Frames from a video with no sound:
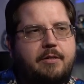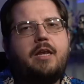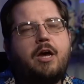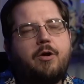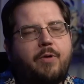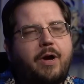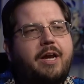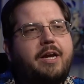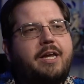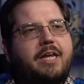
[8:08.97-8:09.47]
Now
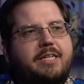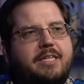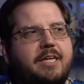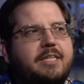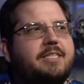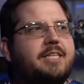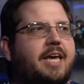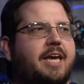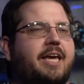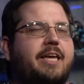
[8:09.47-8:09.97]
granted, it
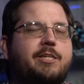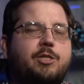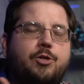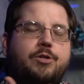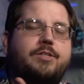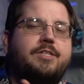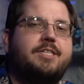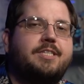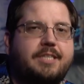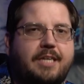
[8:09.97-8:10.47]
does take a
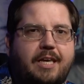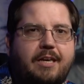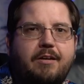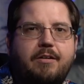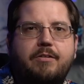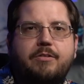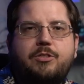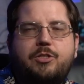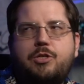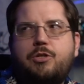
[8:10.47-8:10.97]
certain
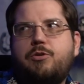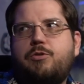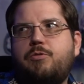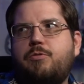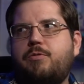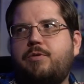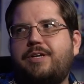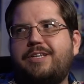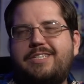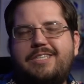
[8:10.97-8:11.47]
skill
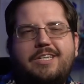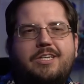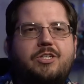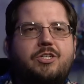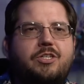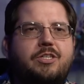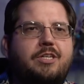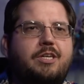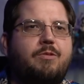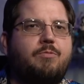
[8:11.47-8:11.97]
to
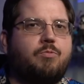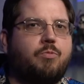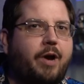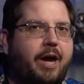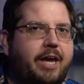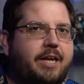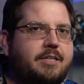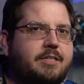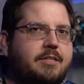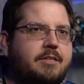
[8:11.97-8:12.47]
essentially
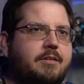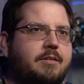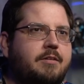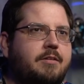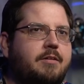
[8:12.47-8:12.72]
write